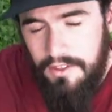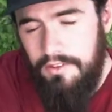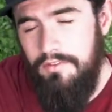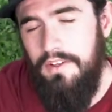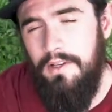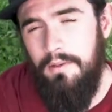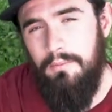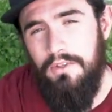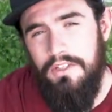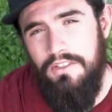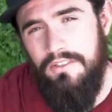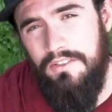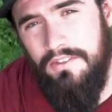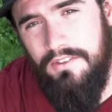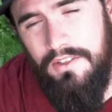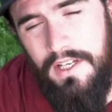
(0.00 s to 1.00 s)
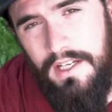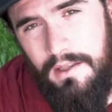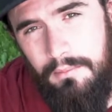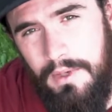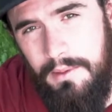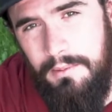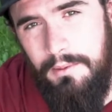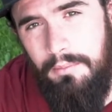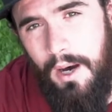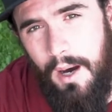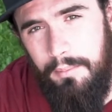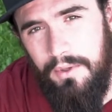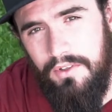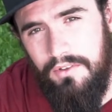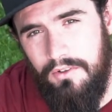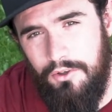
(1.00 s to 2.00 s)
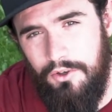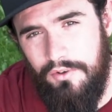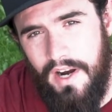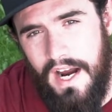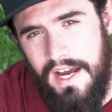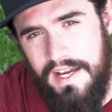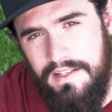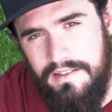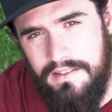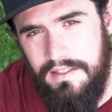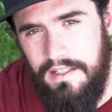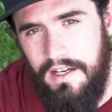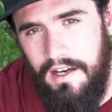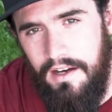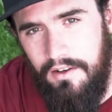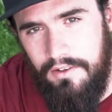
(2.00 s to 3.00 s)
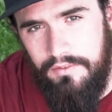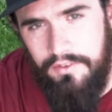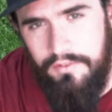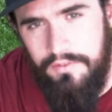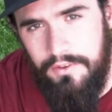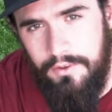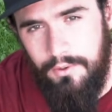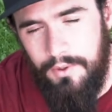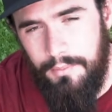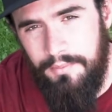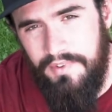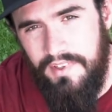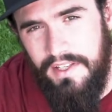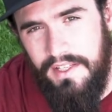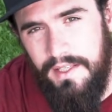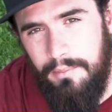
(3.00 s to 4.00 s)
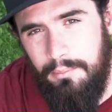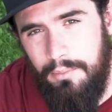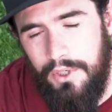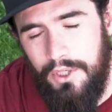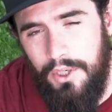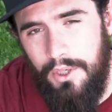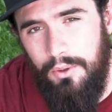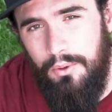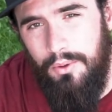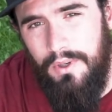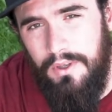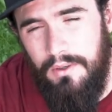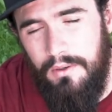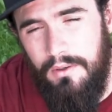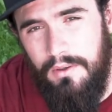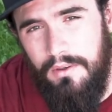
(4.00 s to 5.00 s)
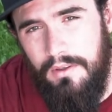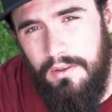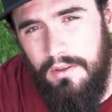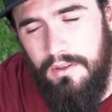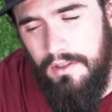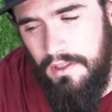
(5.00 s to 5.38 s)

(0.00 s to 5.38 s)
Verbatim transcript: go find a bleacher so I can maybe pop a little grindsy out if you feel what I'm saying, bro. You think so?